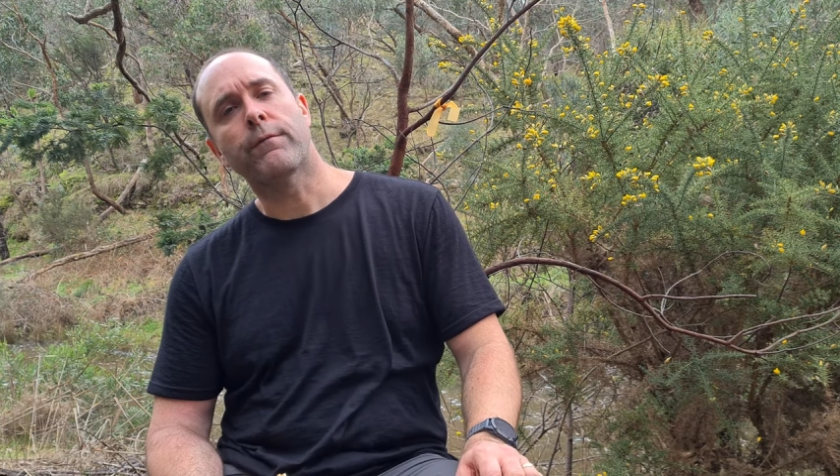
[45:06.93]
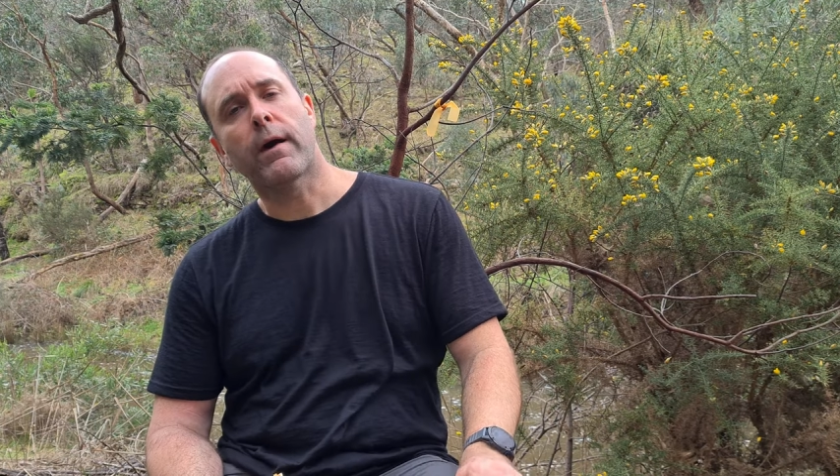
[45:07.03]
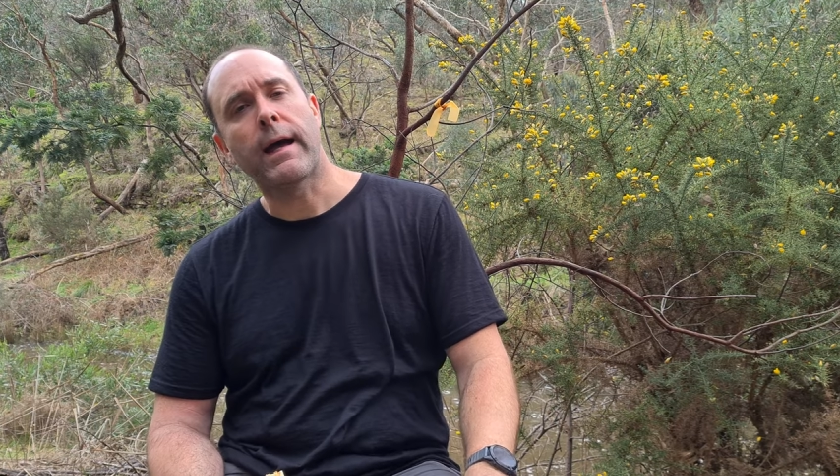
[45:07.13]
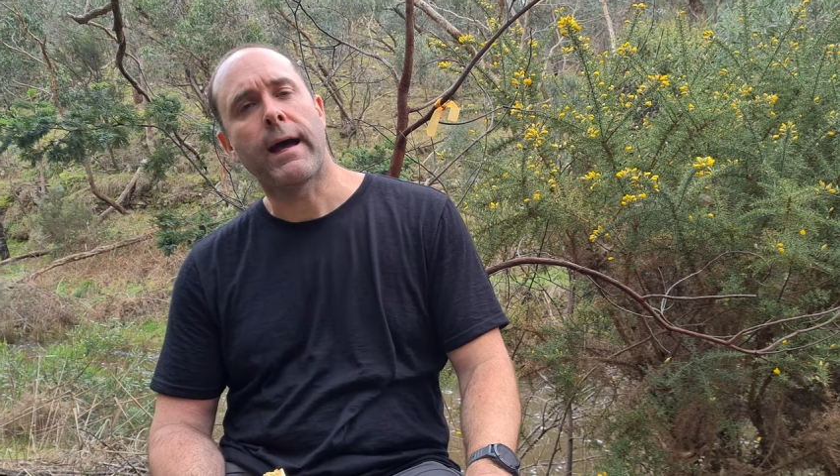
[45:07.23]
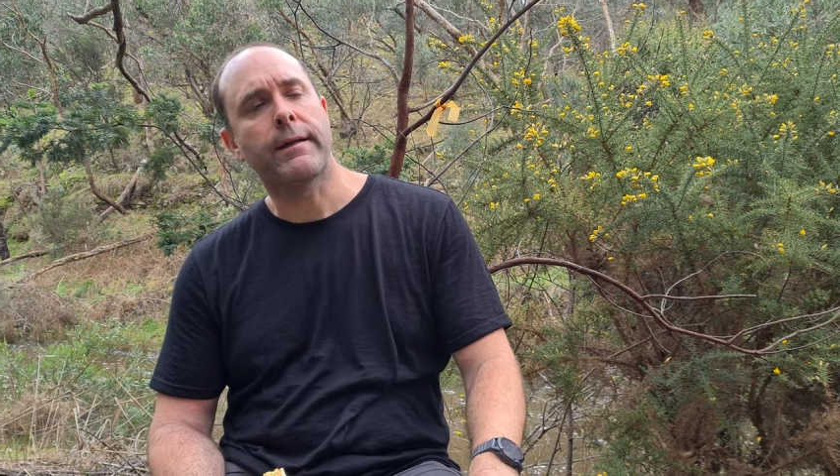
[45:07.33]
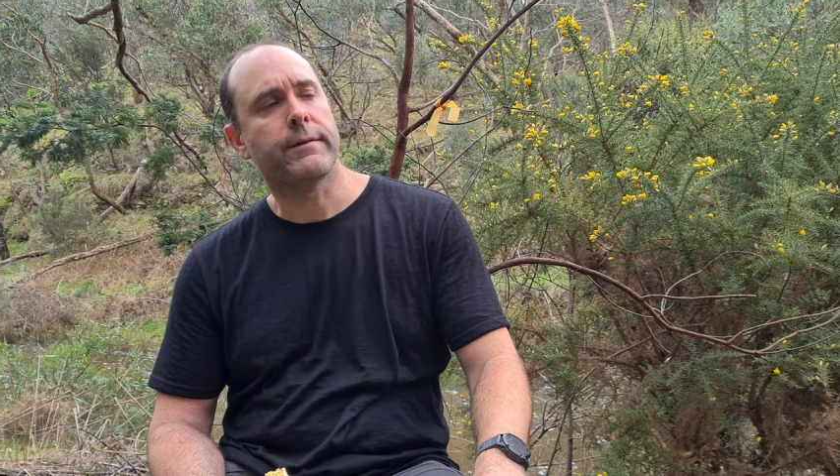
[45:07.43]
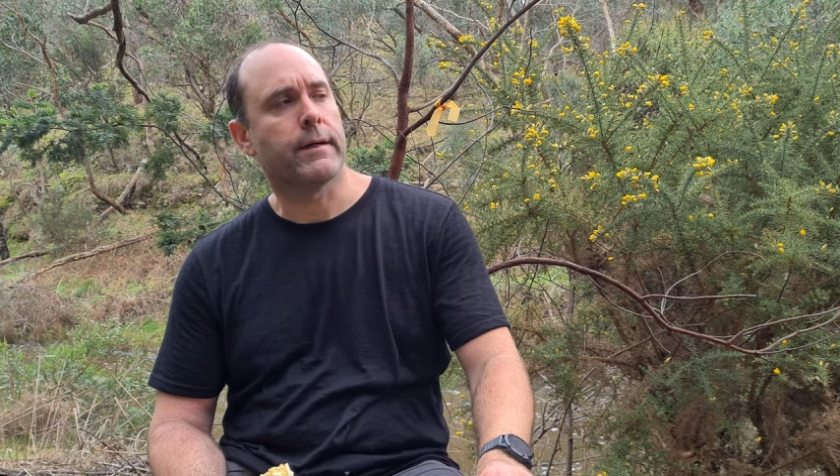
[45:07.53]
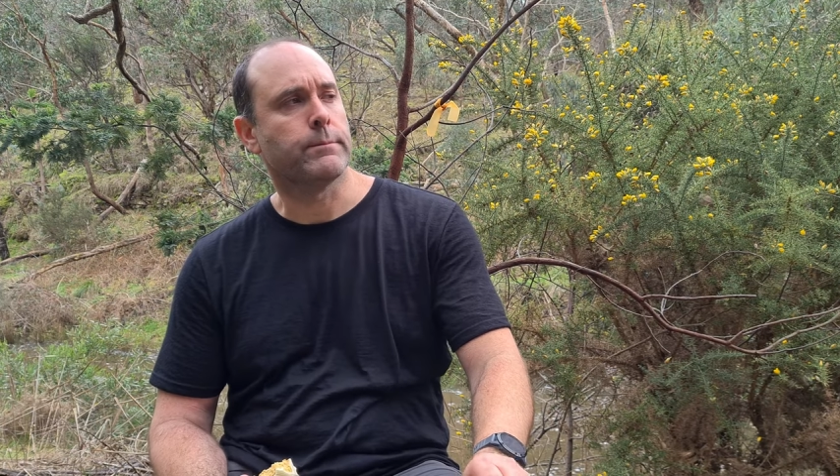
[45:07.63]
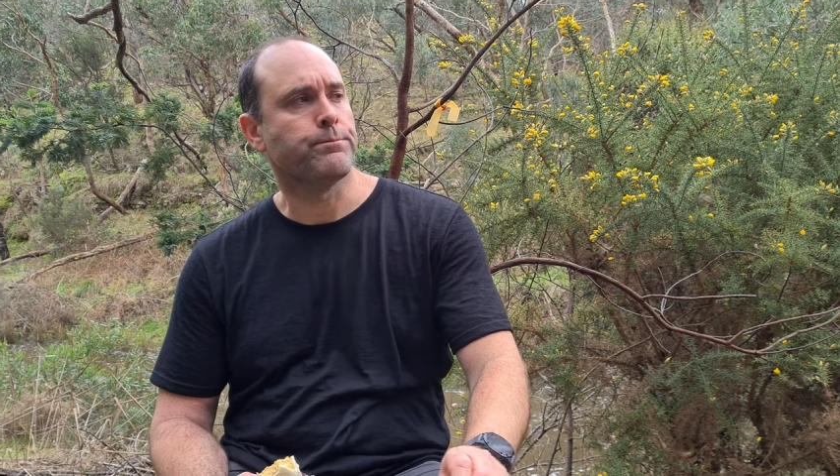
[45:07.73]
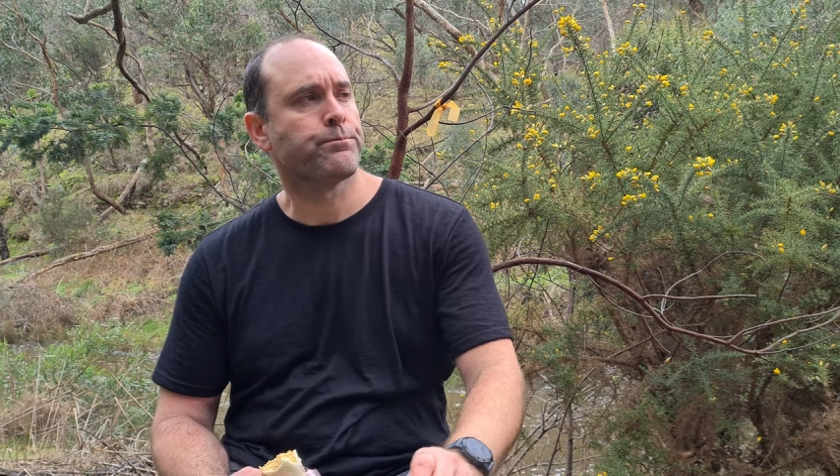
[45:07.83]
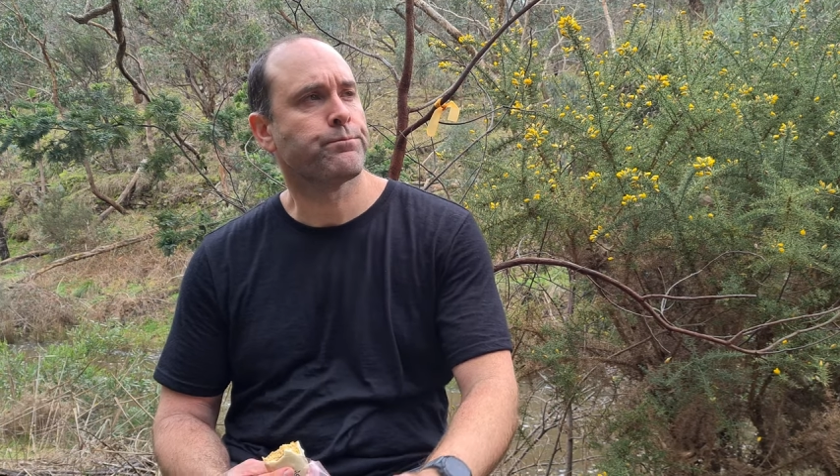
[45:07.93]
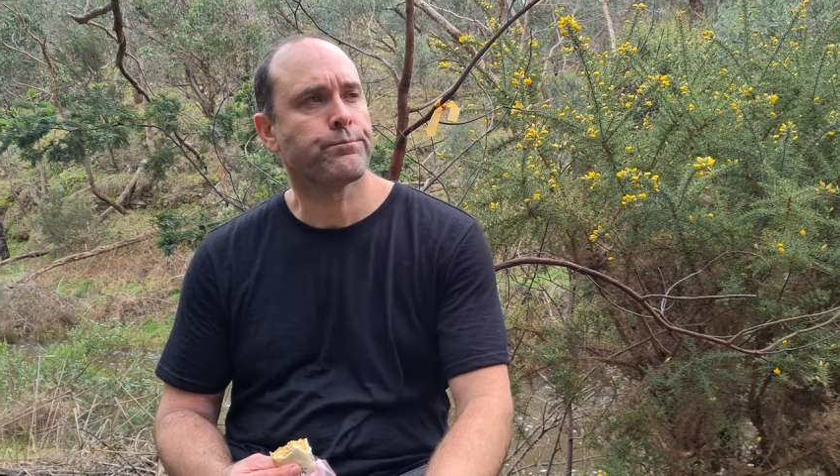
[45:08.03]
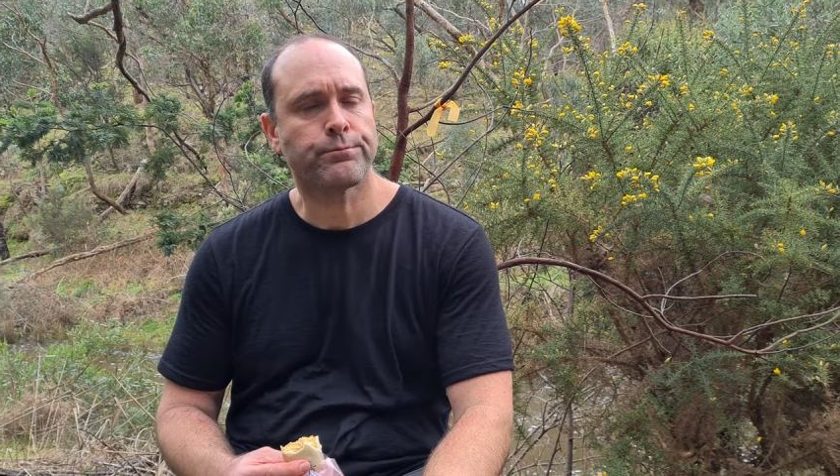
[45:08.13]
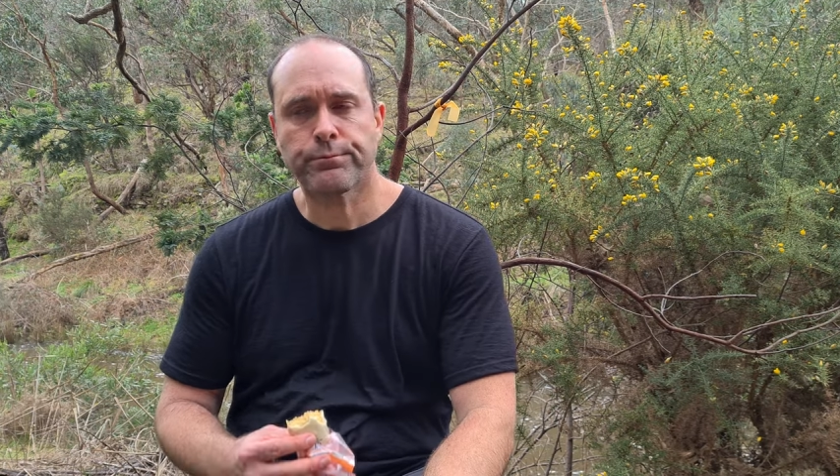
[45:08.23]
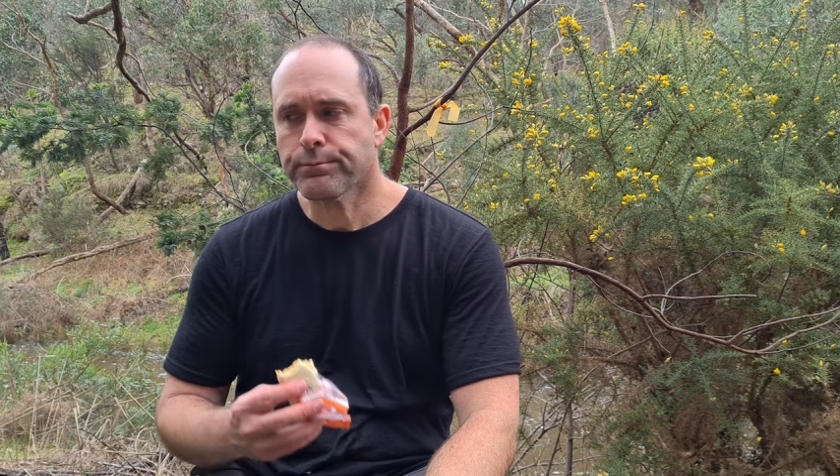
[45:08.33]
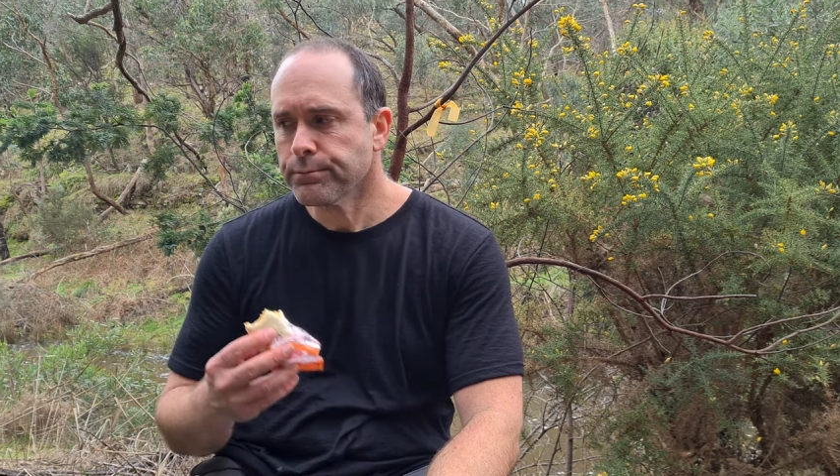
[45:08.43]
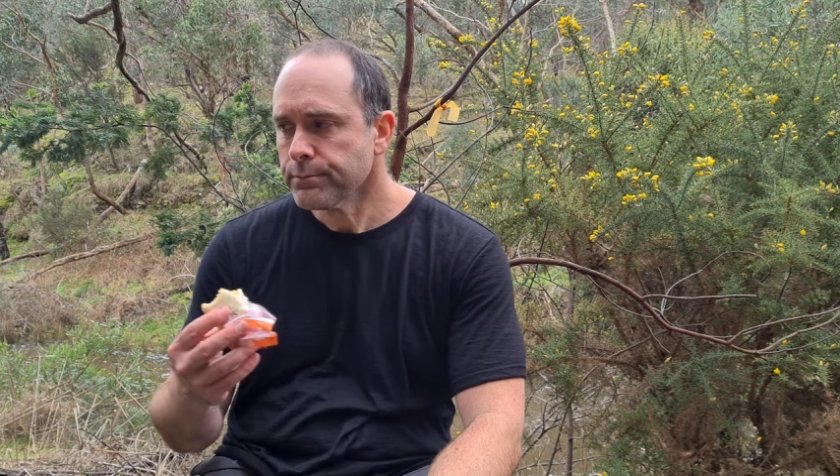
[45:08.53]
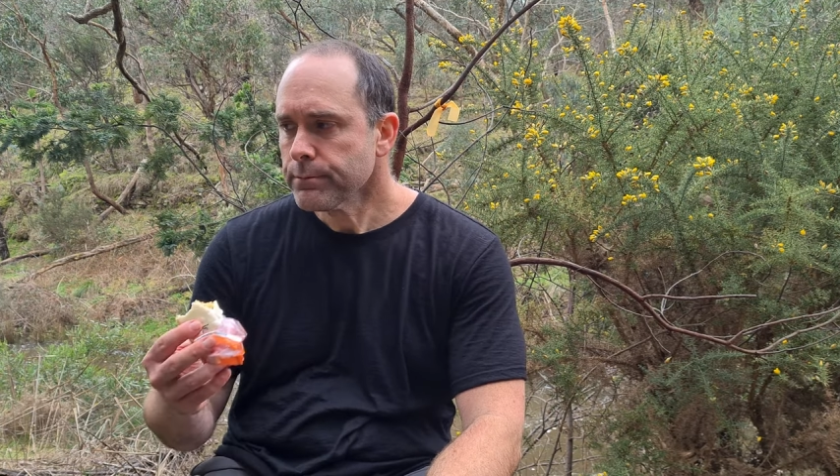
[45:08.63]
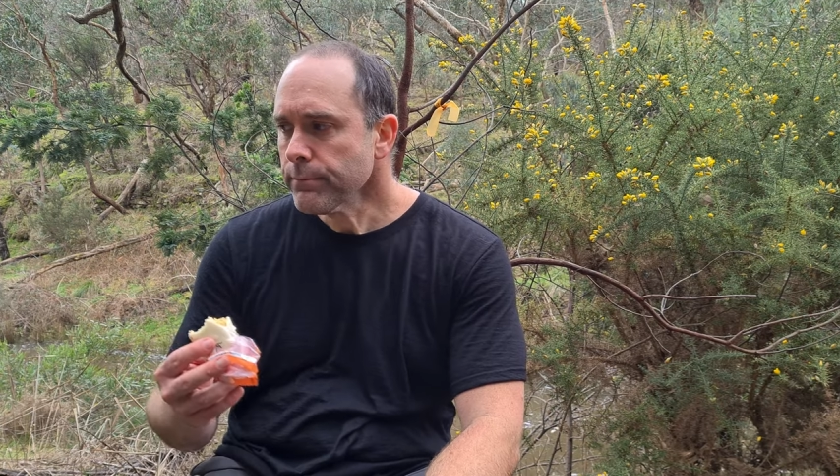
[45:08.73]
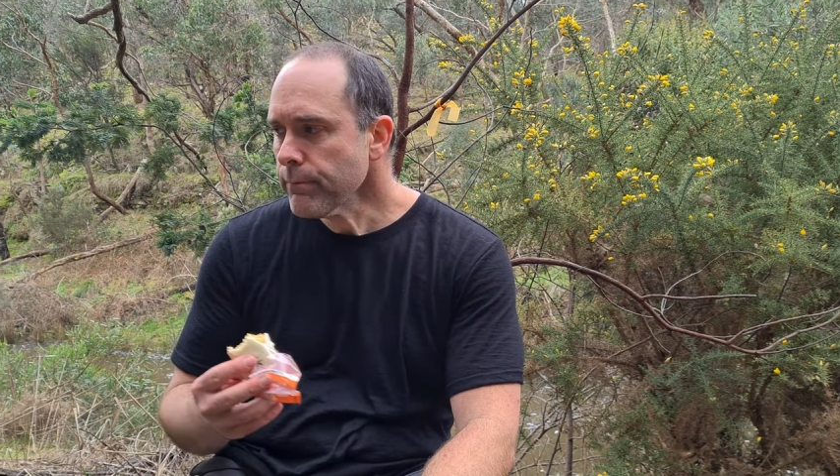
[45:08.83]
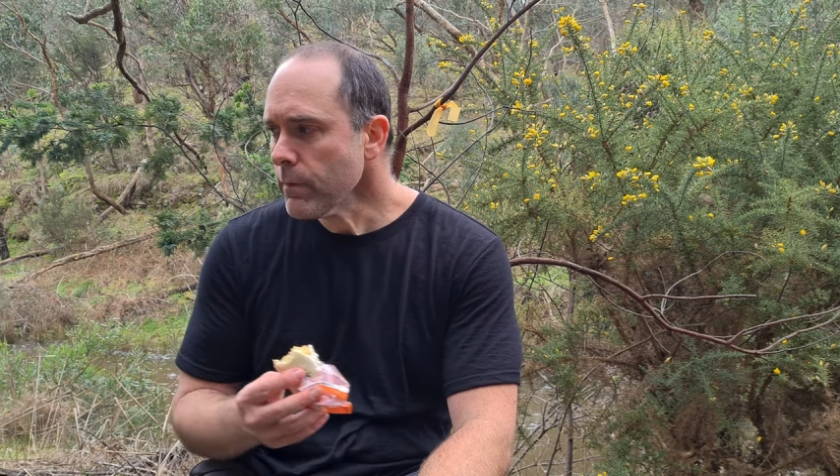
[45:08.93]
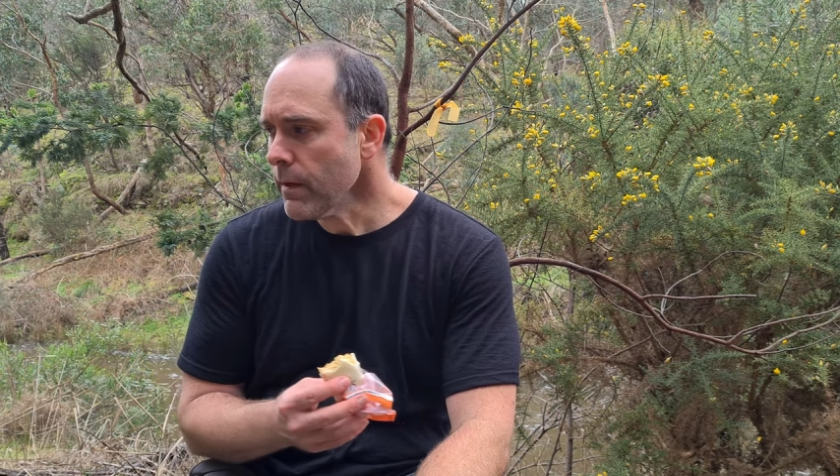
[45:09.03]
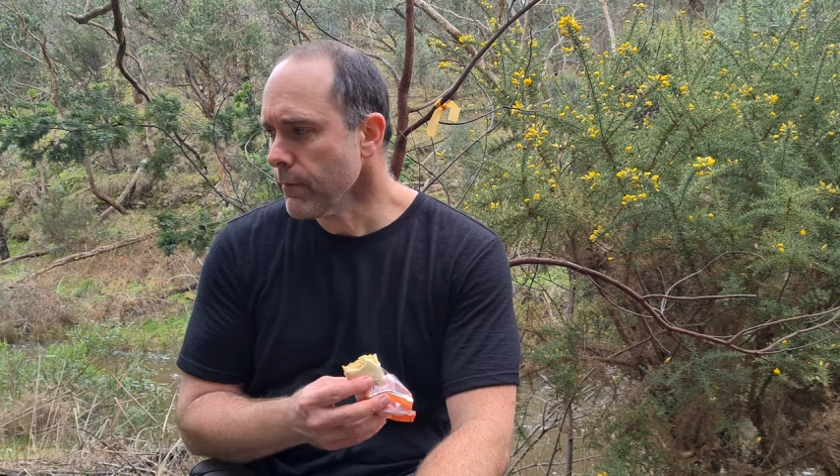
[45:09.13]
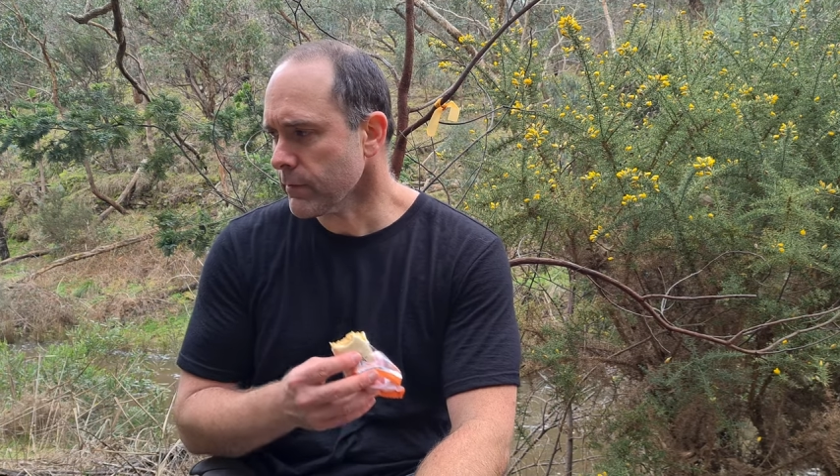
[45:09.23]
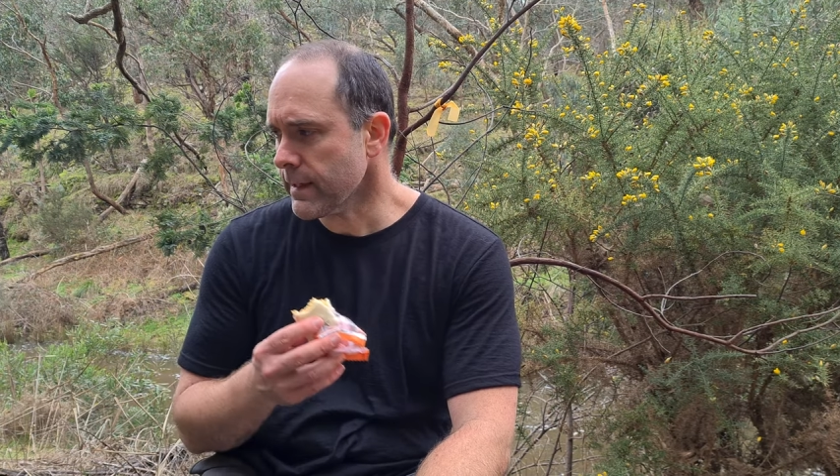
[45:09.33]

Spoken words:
I had, if I was